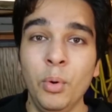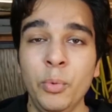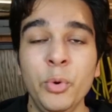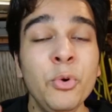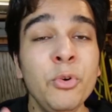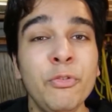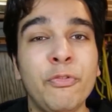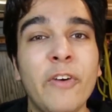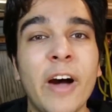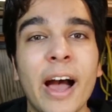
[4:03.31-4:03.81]

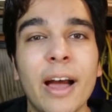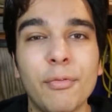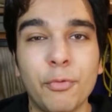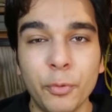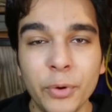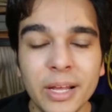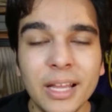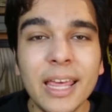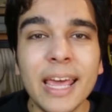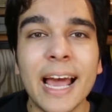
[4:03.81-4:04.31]
Maroon 5
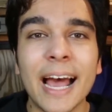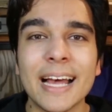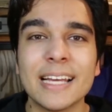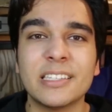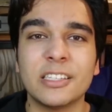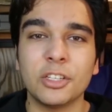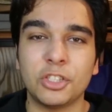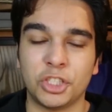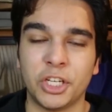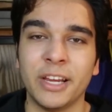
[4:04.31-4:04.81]
really
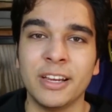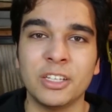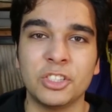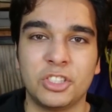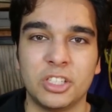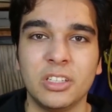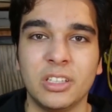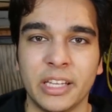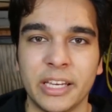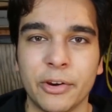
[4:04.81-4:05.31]
has to
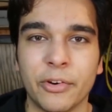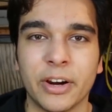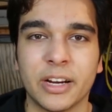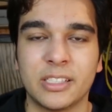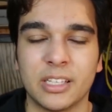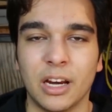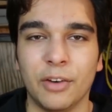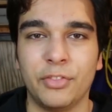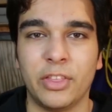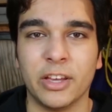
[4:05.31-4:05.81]
change the
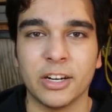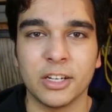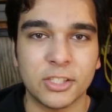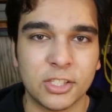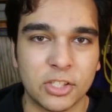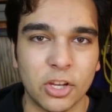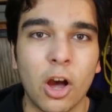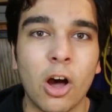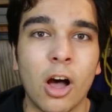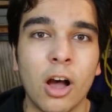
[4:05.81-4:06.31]
lyrics of their
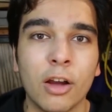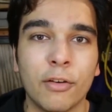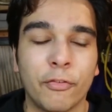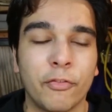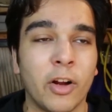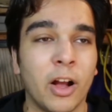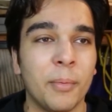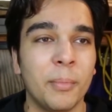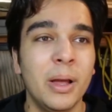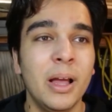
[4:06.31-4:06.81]
song
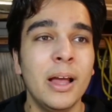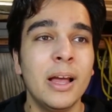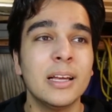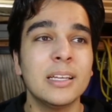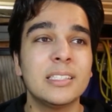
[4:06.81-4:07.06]
from